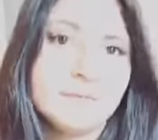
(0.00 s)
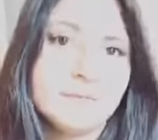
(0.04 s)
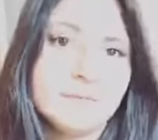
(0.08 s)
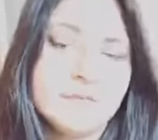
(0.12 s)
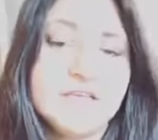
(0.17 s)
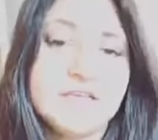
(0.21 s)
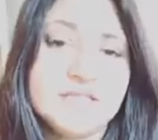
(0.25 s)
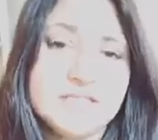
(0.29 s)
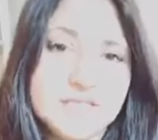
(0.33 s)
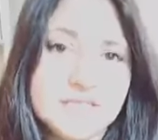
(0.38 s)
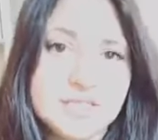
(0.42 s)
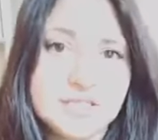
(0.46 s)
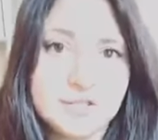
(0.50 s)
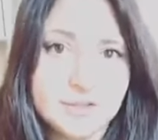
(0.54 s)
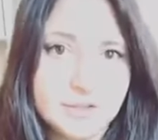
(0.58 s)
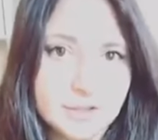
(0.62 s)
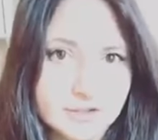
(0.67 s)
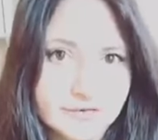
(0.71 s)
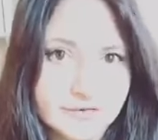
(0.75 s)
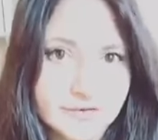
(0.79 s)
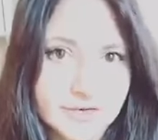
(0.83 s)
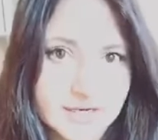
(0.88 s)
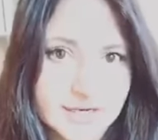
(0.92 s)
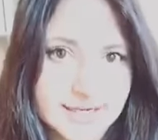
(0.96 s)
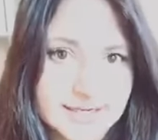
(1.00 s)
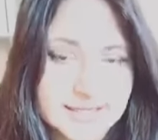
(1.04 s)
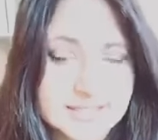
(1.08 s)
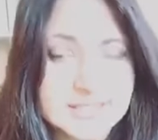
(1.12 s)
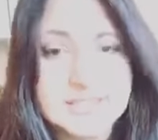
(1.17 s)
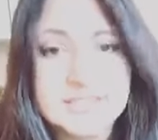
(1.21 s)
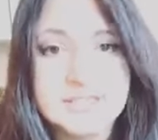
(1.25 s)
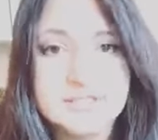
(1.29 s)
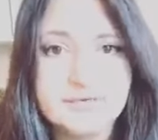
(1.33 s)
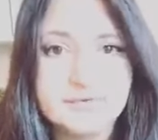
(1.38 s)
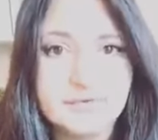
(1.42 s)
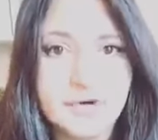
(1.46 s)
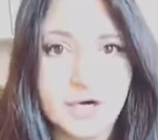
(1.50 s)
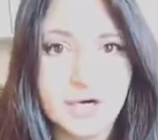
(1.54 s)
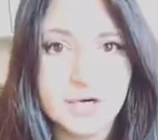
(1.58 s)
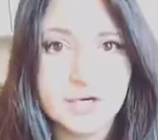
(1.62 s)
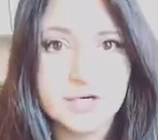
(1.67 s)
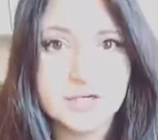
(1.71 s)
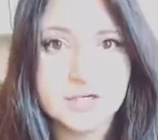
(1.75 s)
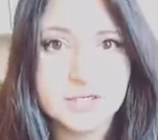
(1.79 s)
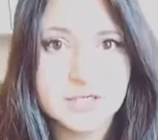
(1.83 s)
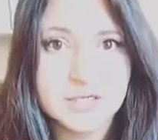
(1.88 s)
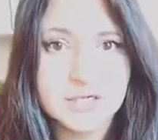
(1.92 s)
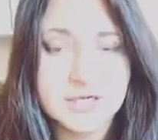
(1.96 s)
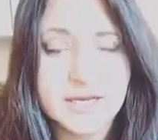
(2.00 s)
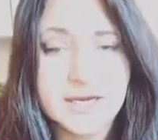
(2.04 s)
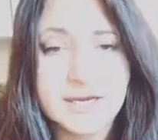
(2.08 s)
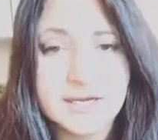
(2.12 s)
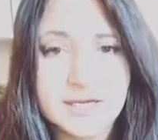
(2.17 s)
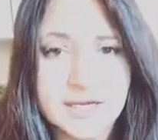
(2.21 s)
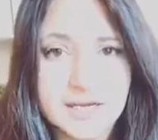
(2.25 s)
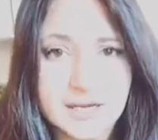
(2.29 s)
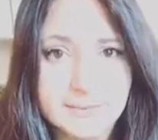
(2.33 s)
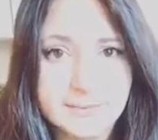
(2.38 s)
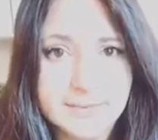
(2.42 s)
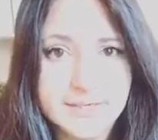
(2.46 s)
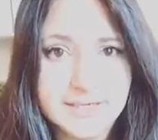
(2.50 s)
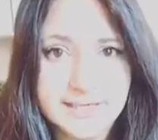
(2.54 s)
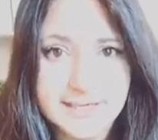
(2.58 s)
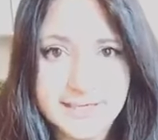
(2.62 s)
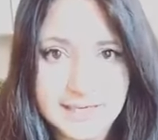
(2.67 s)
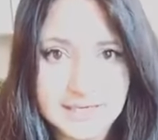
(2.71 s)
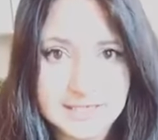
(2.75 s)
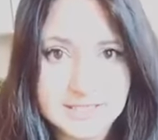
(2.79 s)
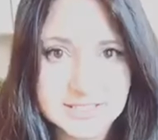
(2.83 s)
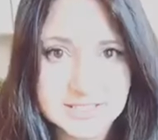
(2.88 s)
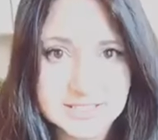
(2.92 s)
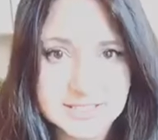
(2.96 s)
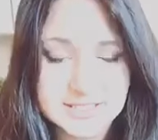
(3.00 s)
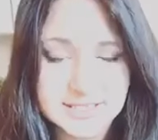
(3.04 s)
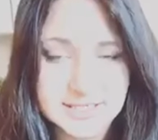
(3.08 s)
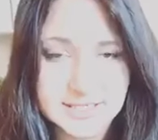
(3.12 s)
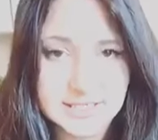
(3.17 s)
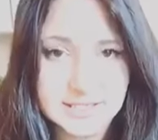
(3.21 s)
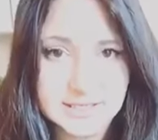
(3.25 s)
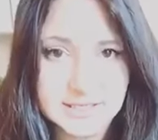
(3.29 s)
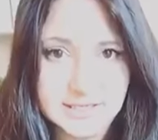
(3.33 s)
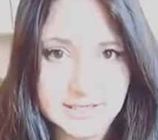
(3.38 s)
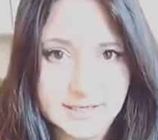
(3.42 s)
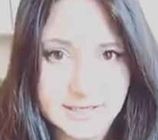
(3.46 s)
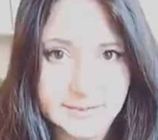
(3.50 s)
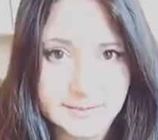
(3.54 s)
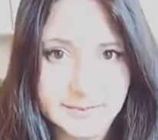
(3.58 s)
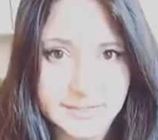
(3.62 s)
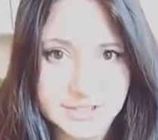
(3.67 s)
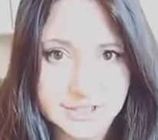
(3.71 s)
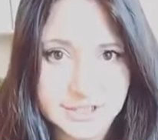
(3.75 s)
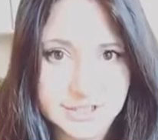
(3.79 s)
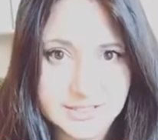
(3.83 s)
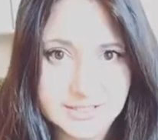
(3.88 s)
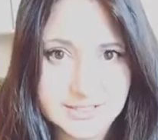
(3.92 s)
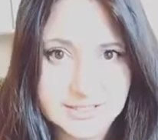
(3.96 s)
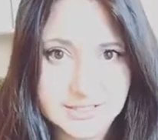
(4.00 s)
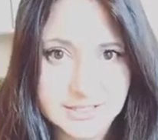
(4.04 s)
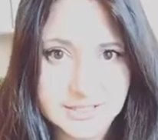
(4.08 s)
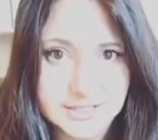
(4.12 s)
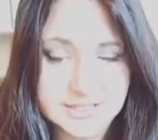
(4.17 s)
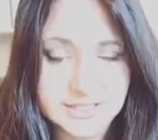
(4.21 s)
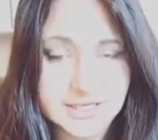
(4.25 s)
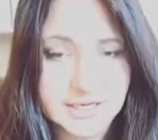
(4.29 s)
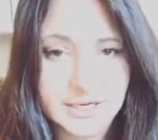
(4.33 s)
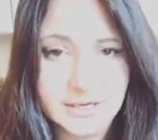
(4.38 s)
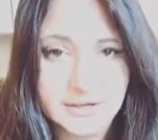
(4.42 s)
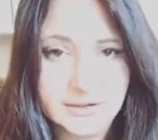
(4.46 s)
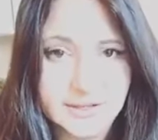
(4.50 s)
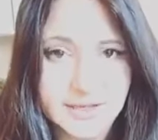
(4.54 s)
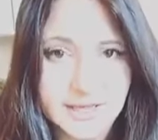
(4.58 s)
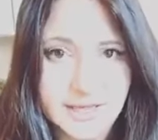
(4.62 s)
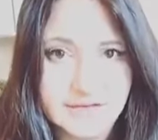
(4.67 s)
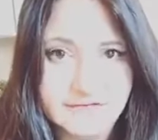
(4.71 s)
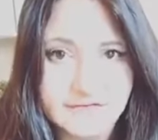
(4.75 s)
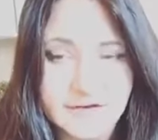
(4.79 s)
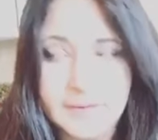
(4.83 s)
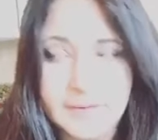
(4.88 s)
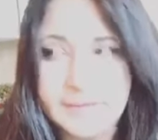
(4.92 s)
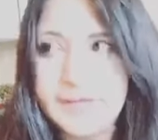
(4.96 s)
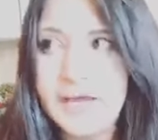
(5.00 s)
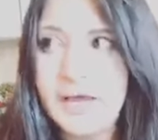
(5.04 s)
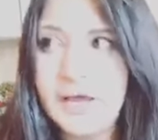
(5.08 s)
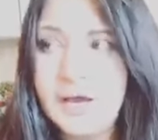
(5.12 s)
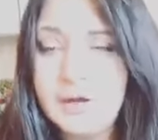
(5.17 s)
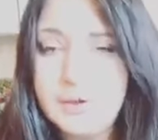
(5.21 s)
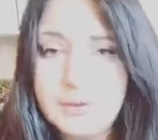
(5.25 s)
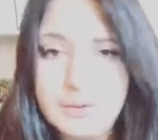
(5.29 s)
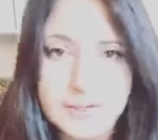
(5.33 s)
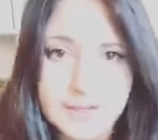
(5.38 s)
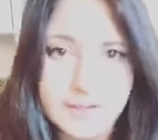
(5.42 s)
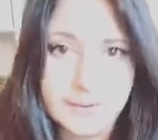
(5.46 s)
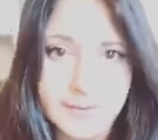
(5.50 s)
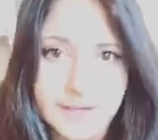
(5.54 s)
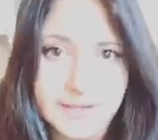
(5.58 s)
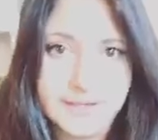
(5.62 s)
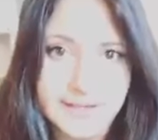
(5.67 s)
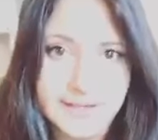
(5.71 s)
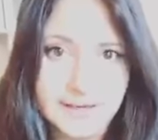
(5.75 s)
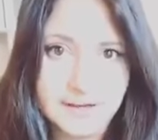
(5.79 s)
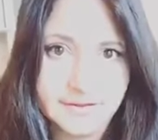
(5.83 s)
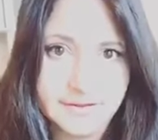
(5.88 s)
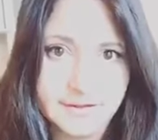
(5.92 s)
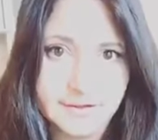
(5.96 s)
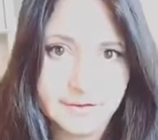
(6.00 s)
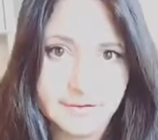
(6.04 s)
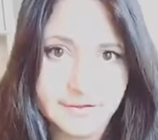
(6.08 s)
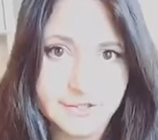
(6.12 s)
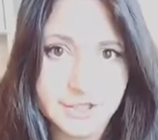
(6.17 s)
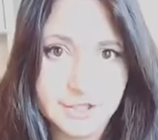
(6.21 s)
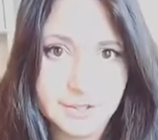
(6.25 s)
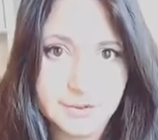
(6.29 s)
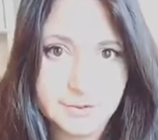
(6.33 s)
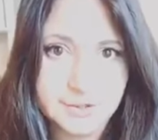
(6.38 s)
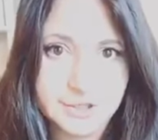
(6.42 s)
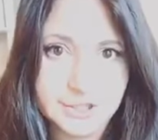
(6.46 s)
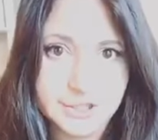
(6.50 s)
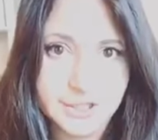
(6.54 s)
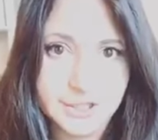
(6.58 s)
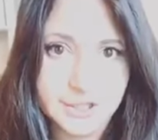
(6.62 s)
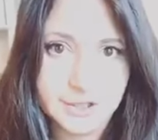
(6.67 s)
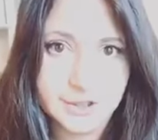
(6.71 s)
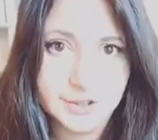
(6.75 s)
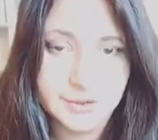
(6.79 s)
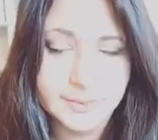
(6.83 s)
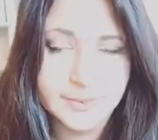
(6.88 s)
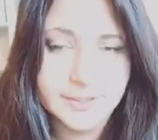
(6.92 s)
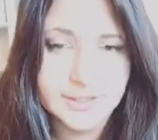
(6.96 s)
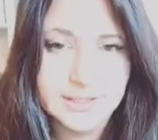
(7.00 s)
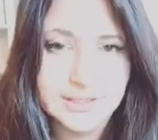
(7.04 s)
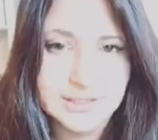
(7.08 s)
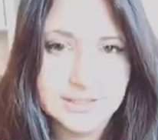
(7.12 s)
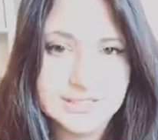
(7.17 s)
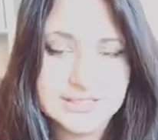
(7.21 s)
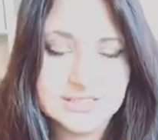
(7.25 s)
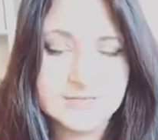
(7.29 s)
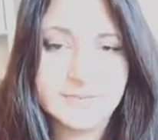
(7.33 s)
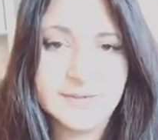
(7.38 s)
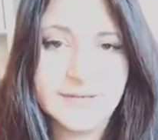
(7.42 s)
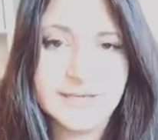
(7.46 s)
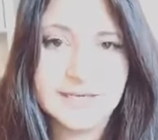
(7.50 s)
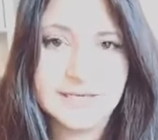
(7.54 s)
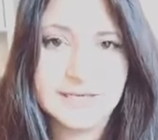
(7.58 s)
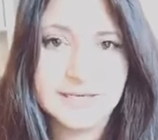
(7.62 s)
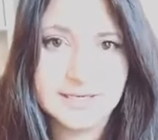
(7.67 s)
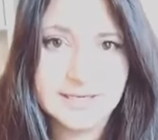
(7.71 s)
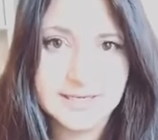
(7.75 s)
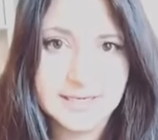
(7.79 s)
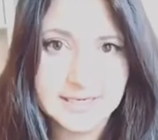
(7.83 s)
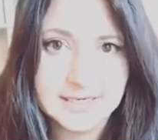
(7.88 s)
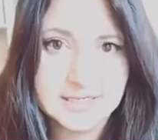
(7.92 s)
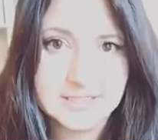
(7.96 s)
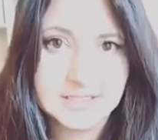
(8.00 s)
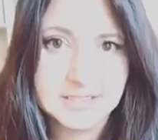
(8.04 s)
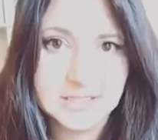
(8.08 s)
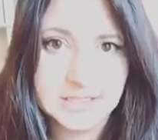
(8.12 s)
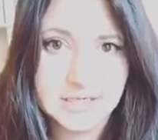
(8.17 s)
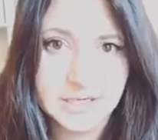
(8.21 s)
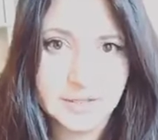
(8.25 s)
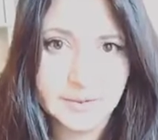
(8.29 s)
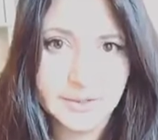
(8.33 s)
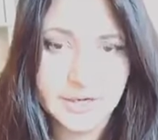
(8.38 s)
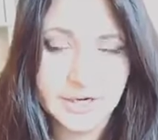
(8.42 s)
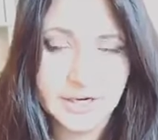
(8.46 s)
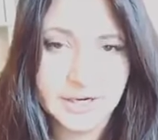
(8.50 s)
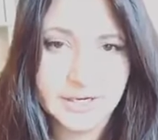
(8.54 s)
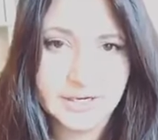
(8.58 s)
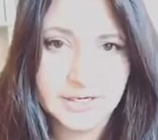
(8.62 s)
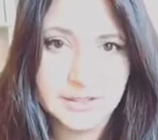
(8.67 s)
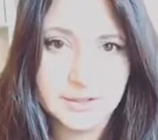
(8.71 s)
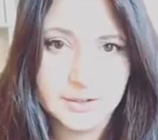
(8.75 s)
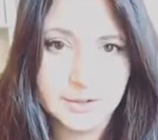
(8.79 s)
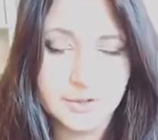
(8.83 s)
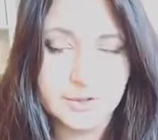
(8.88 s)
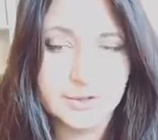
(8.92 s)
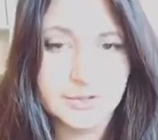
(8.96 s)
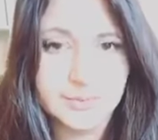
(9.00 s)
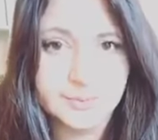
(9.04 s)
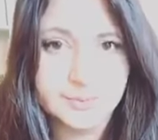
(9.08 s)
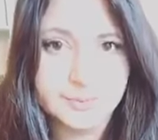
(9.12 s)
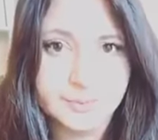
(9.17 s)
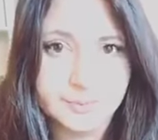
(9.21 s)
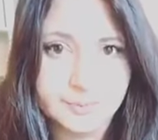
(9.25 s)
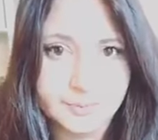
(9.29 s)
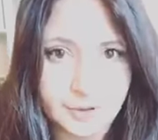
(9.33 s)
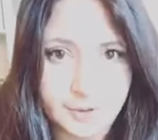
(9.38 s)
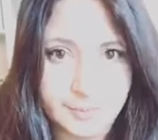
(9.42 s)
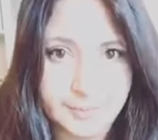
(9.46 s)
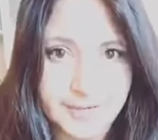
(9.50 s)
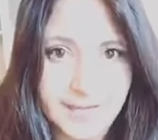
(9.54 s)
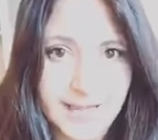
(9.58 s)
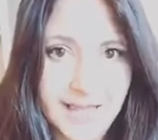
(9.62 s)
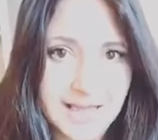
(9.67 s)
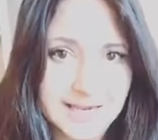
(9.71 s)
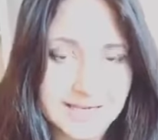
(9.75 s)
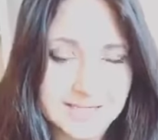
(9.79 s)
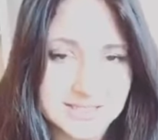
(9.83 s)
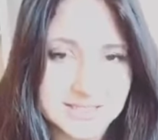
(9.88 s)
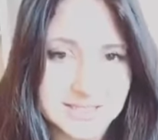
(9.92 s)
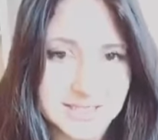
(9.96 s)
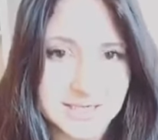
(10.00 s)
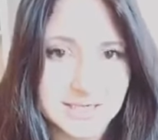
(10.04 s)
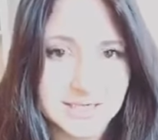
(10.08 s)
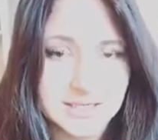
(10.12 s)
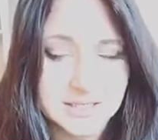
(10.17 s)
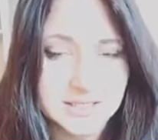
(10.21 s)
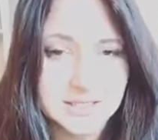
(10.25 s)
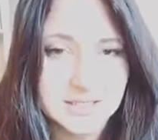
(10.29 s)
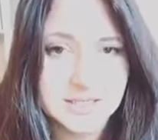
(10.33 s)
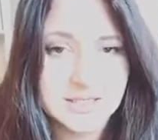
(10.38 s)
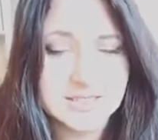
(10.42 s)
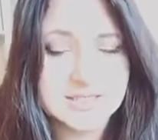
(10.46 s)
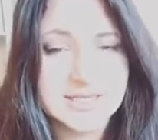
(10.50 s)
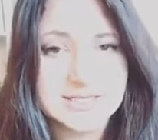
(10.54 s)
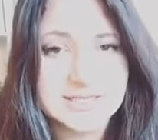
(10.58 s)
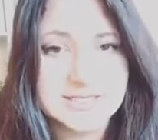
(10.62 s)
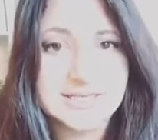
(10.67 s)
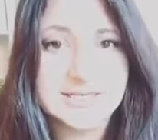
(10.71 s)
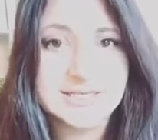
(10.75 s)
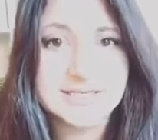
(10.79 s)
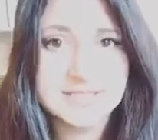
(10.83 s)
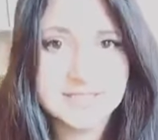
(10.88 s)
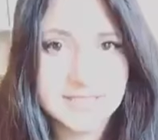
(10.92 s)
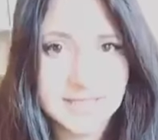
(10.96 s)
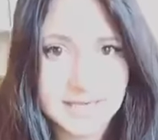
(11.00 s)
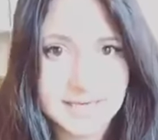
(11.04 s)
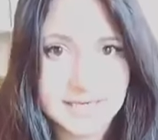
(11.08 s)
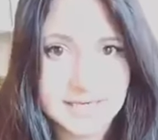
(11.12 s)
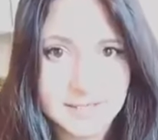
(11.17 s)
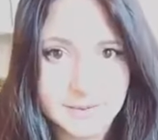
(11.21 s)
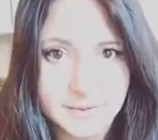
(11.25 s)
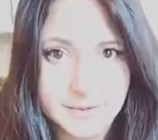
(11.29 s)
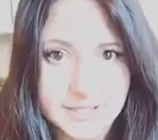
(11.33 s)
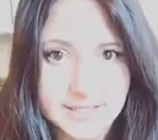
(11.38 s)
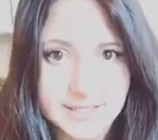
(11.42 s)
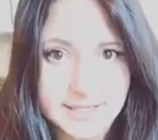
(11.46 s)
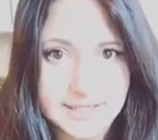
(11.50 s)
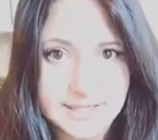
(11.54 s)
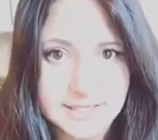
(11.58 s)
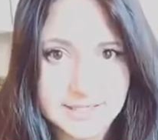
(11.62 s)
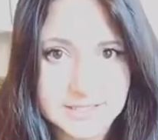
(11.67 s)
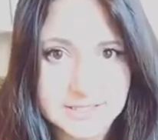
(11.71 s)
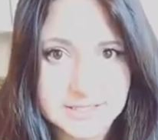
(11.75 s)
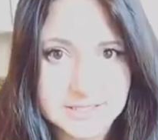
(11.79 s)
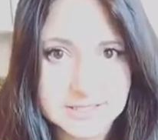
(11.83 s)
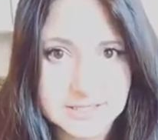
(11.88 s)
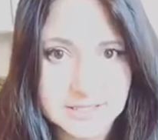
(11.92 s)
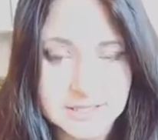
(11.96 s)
This is not right. This is wrong. And I'm coming against it in the name of Jesus. I don't care if I'm the only one out there on YouTube speaking against the Noahide law propaganda because that's exactly what it is